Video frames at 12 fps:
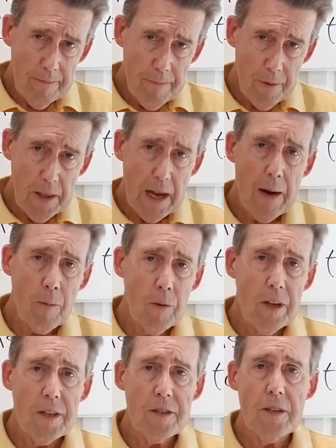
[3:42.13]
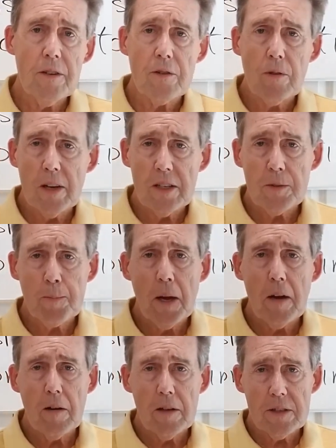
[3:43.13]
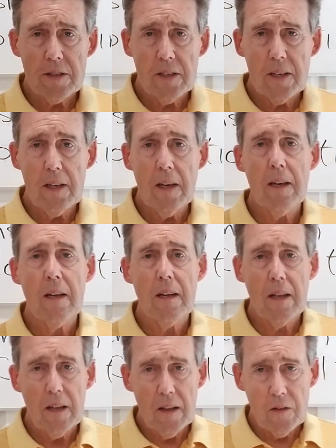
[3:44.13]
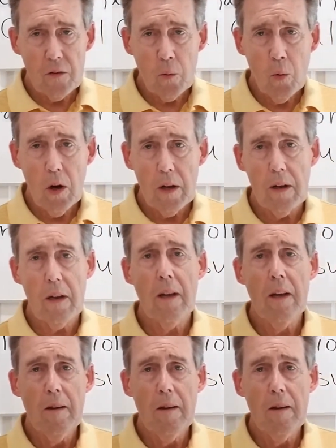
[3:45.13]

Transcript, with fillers: For that reason, transparency is what